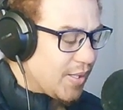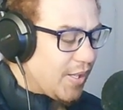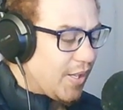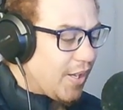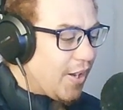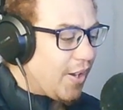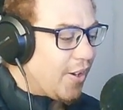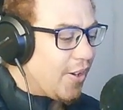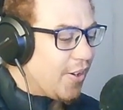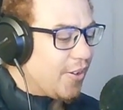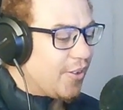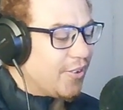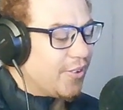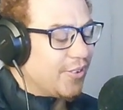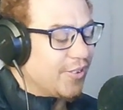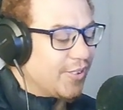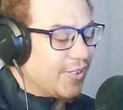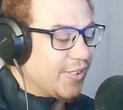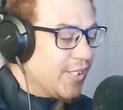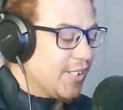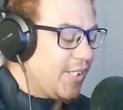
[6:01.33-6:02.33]
Oh
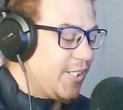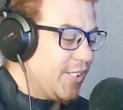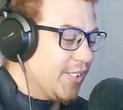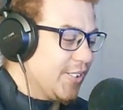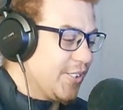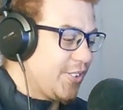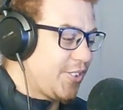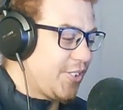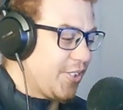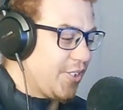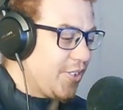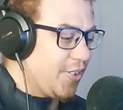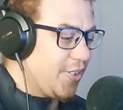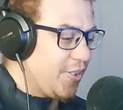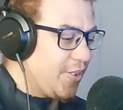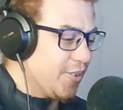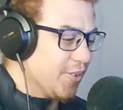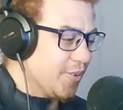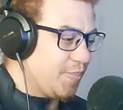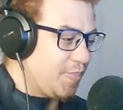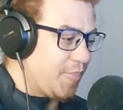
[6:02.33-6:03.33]
yeah, you shouldn't
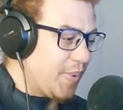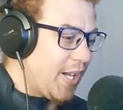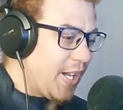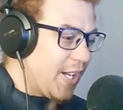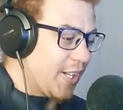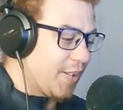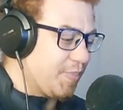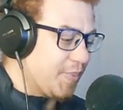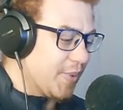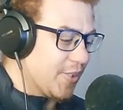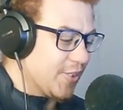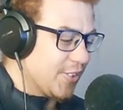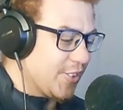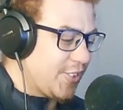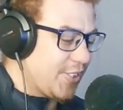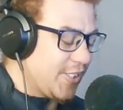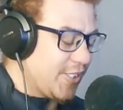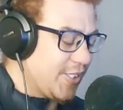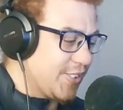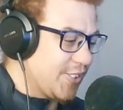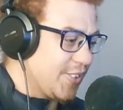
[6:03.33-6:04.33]
hold back because
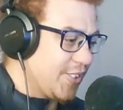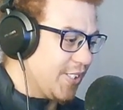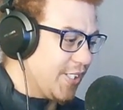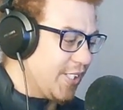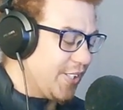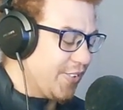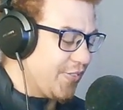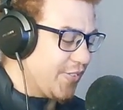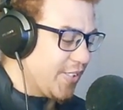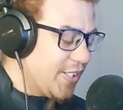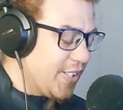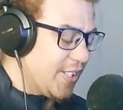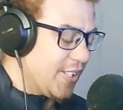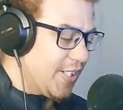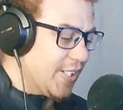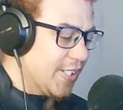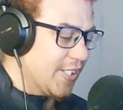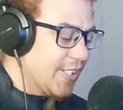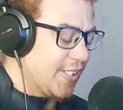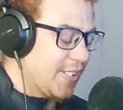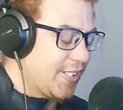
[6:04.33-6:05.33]
she's not even
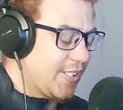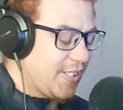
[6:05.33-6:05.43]
like